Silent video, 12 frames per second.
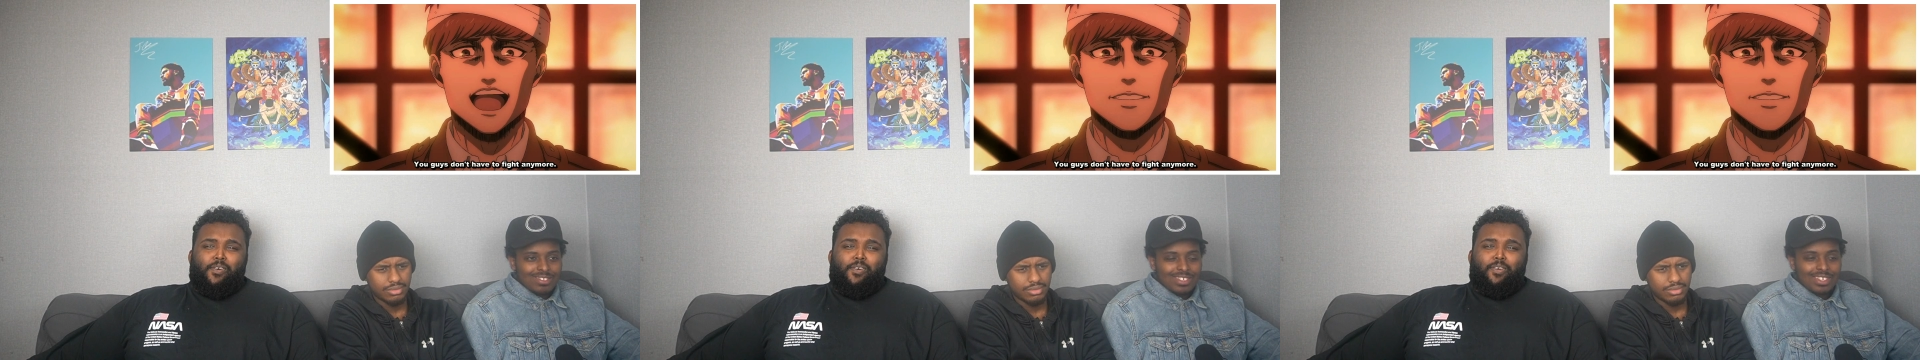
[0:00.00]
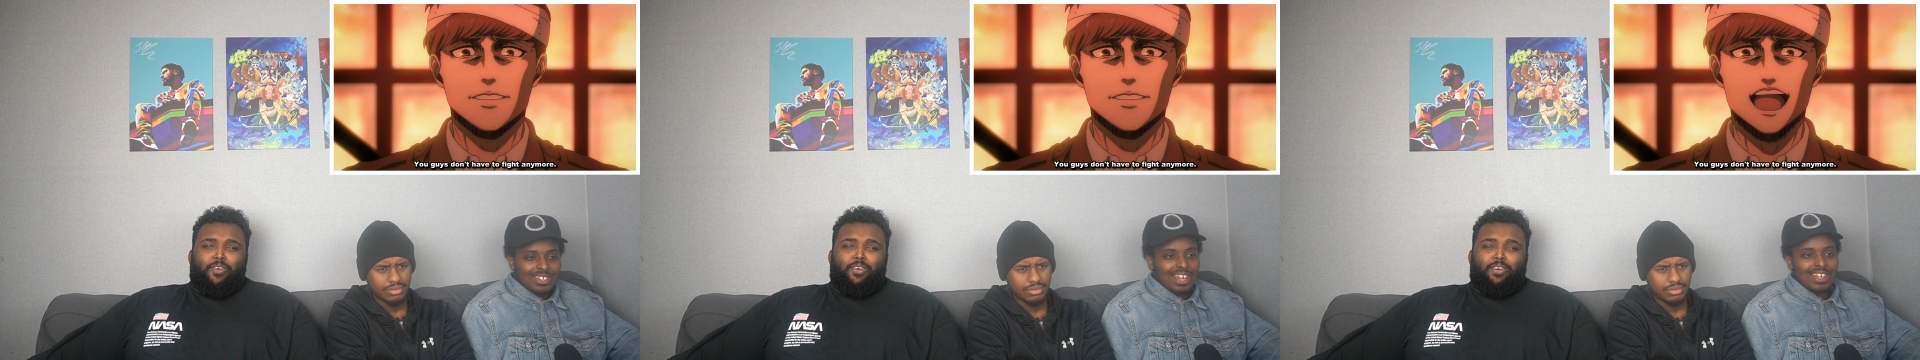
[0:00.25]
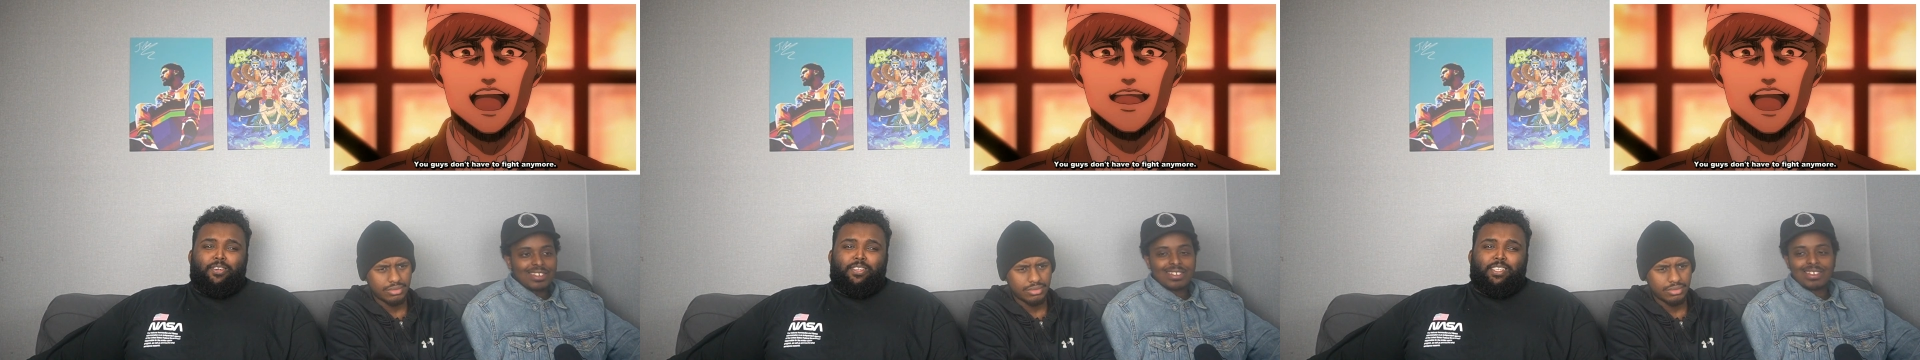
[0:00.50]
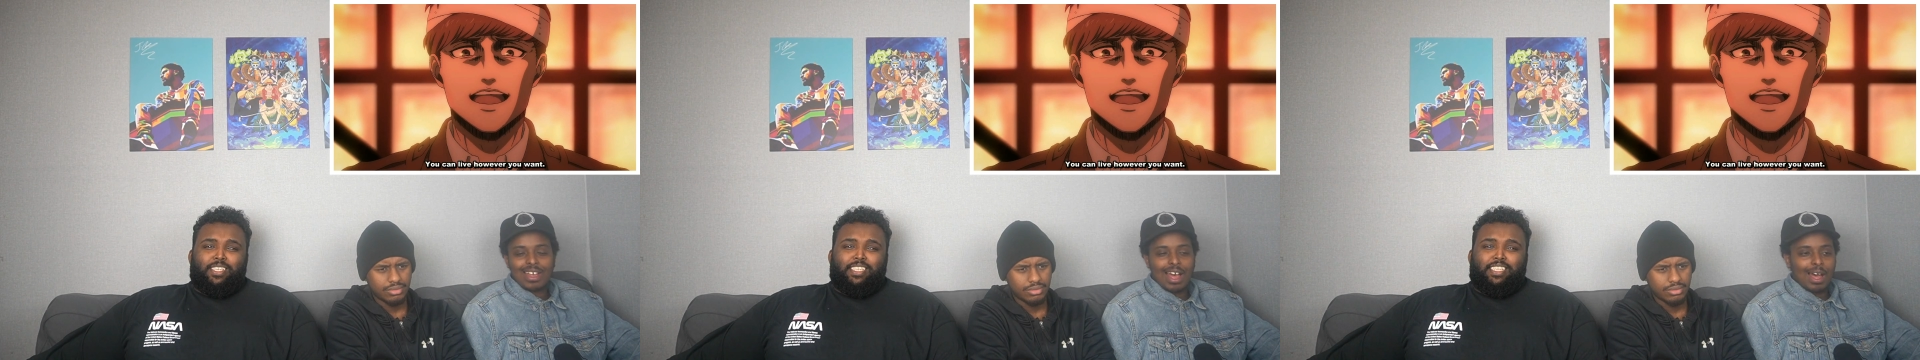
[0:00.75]
Speaker 1: this guy is
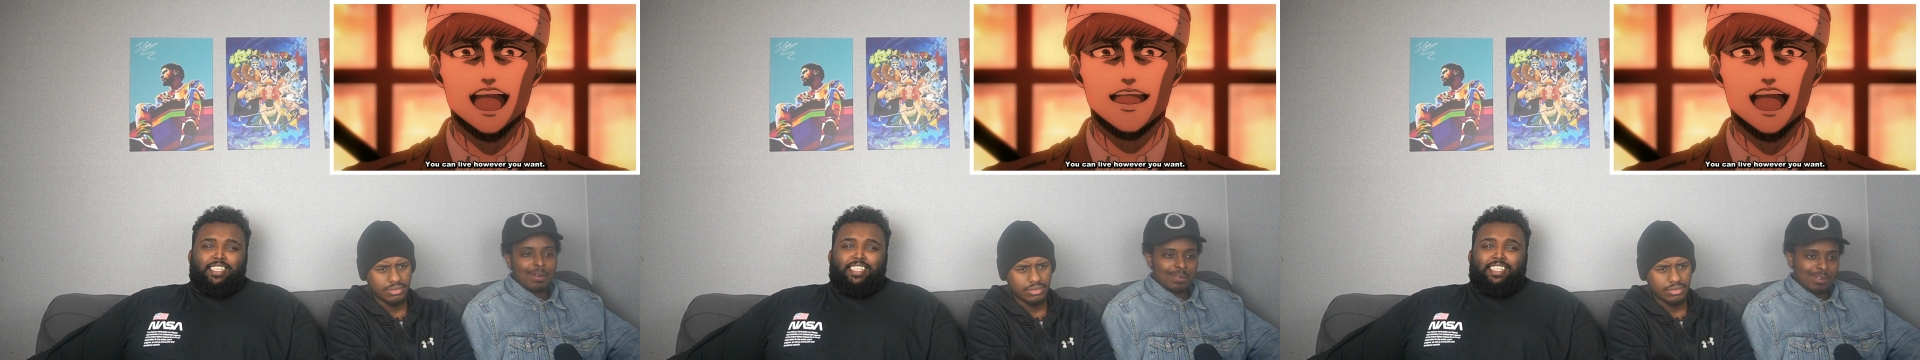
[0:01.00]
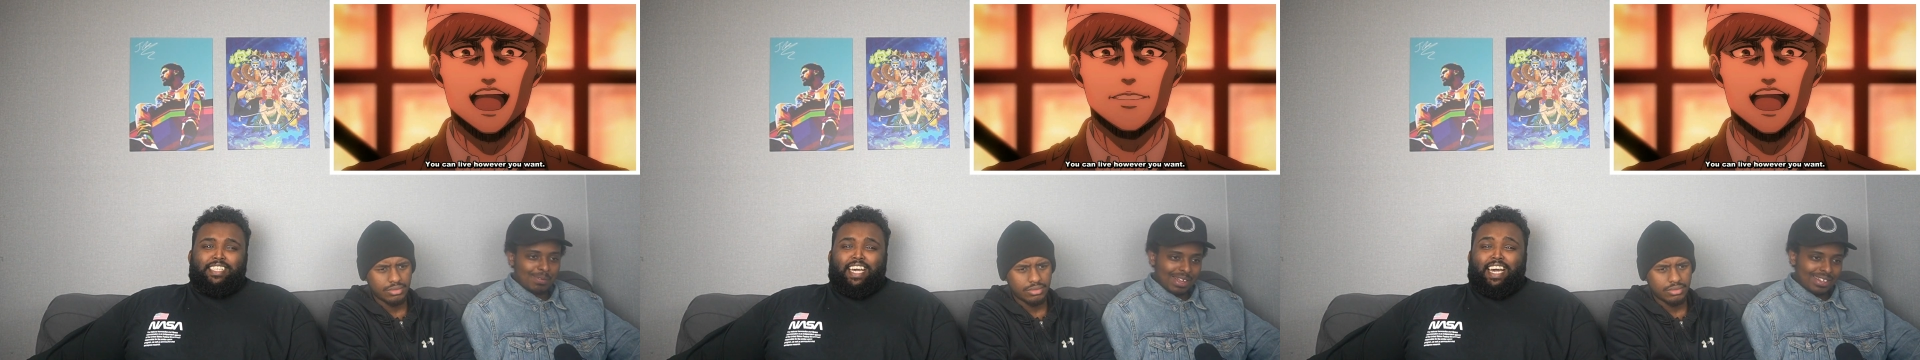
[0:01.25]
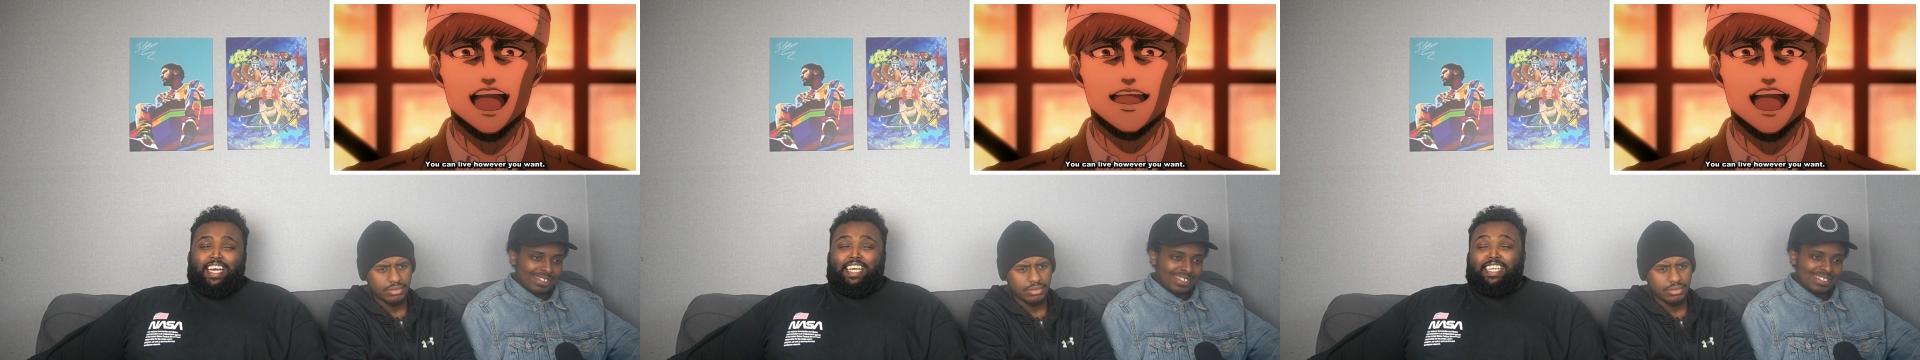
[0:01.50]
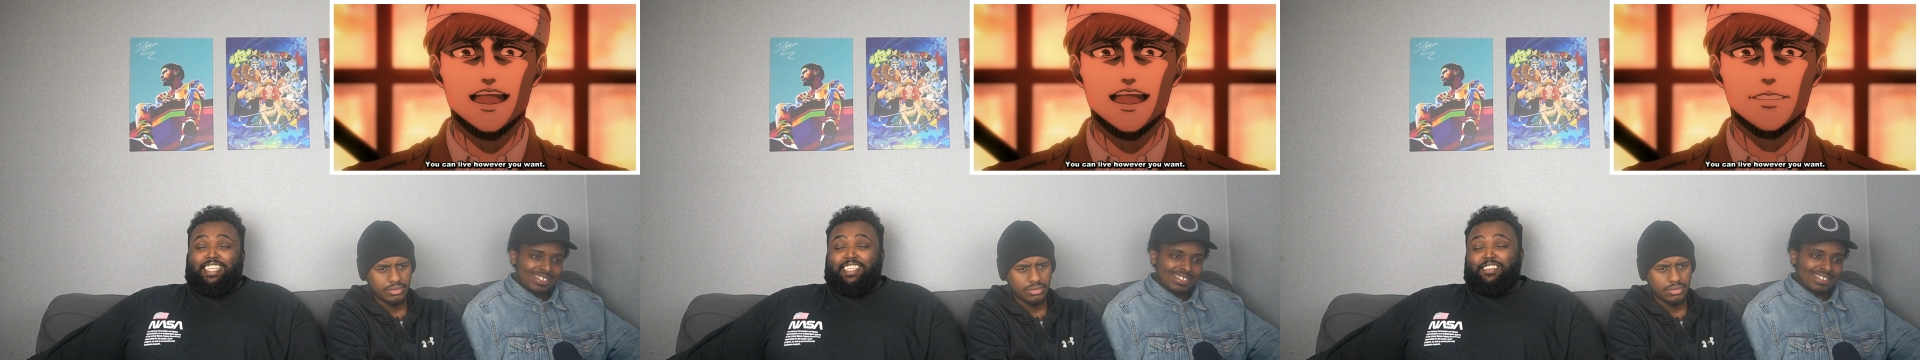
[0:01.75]
topped, man. guy
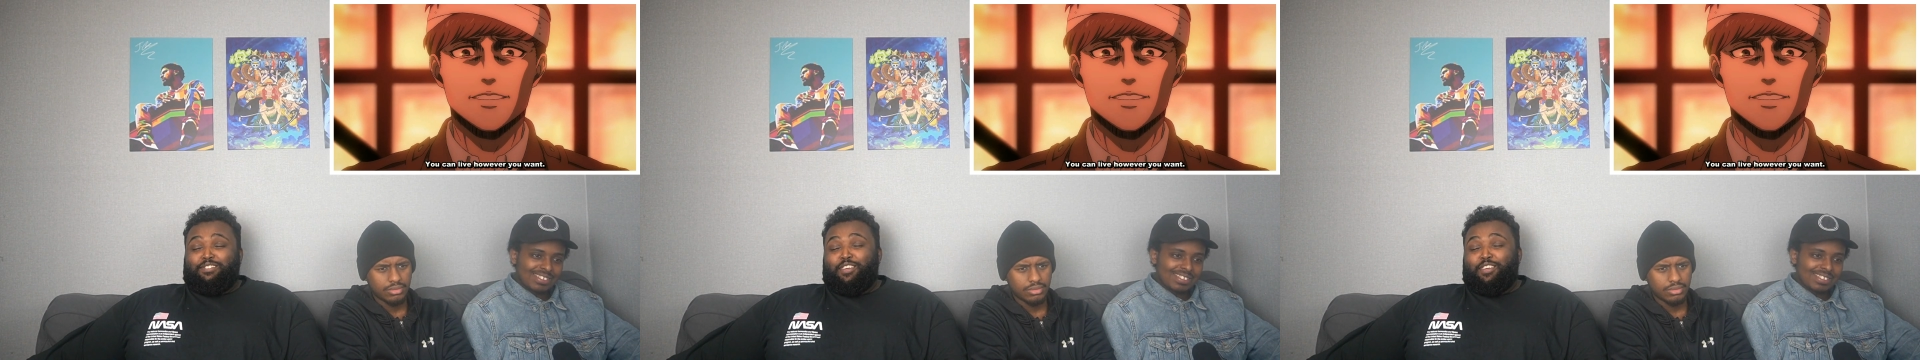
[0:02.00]
is